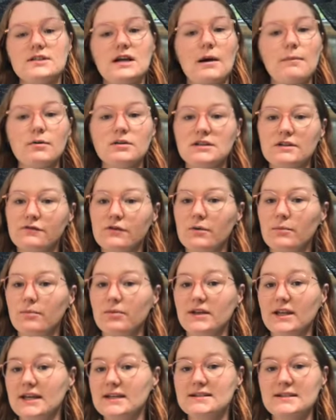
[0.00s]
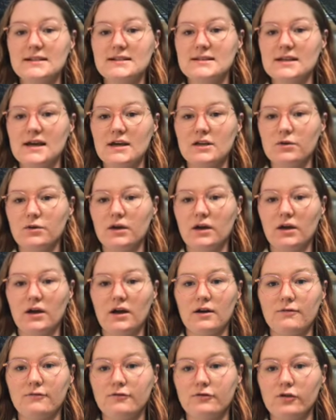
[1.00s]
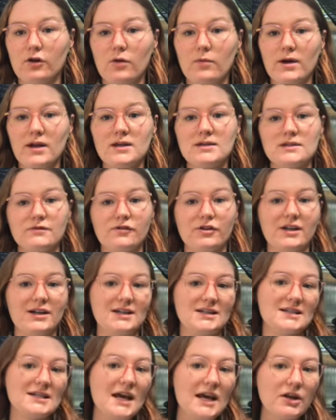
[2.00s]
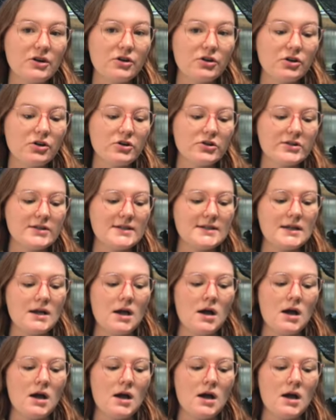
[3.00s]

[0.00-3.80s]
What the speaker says: a couple different places that you can kind of grow in, different containers.